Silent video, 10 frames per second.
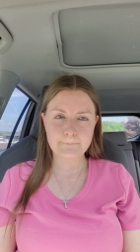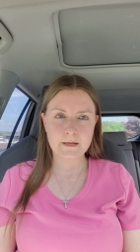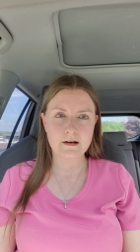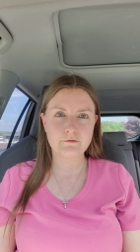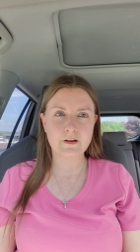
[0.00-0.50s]

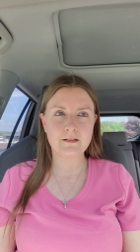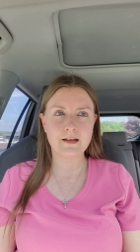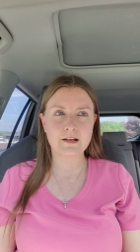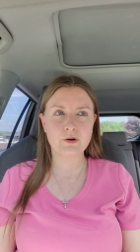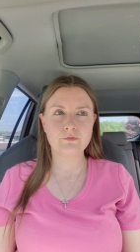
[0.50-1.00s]
But I felt
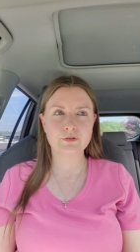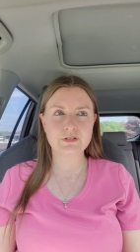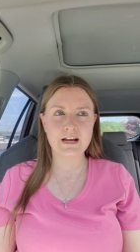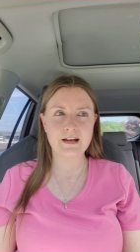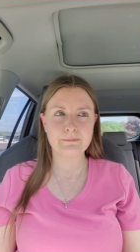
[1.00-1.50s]
like over
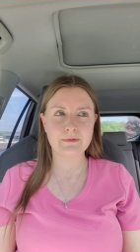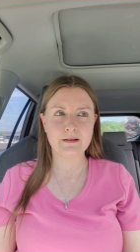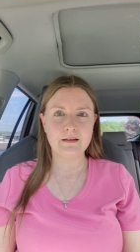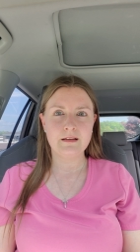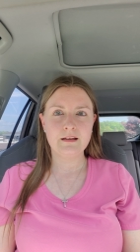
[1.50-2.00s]
time,
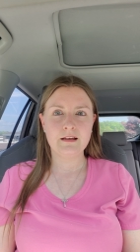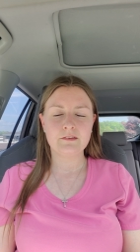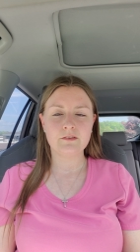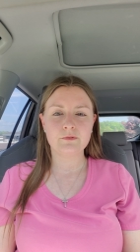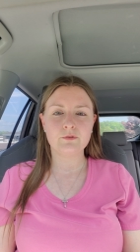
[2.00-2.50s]

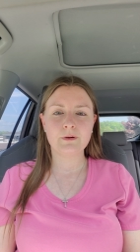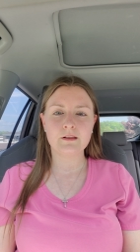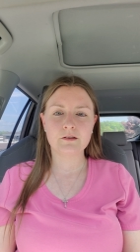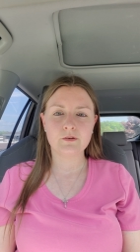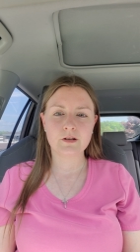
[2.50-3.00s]
as I was
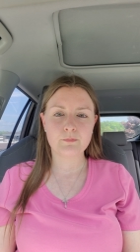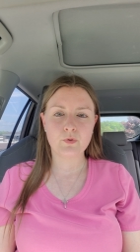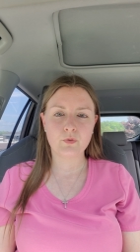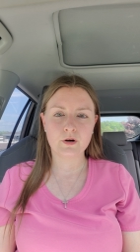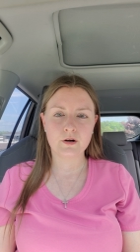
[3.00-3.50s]
dwelling on it
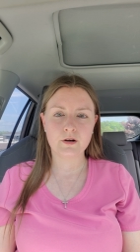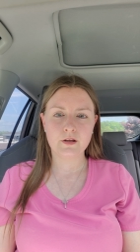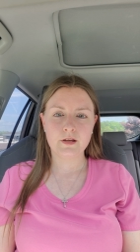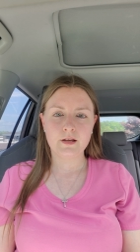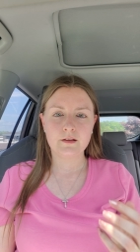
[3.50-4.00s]
more,
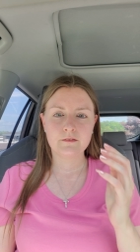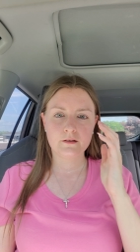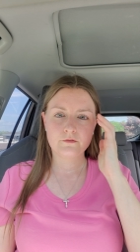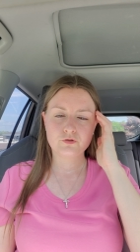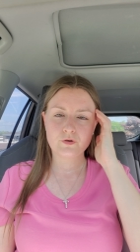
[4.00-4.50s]

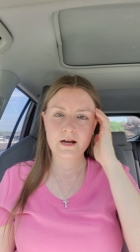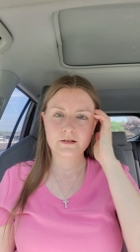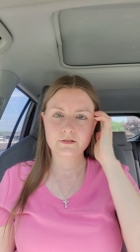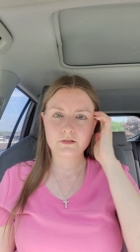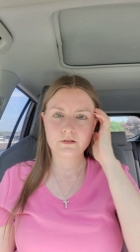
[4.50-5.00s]
instead of
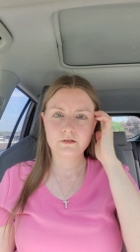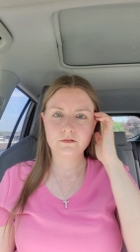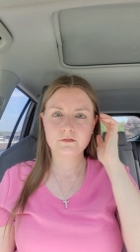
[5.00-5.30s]
trying to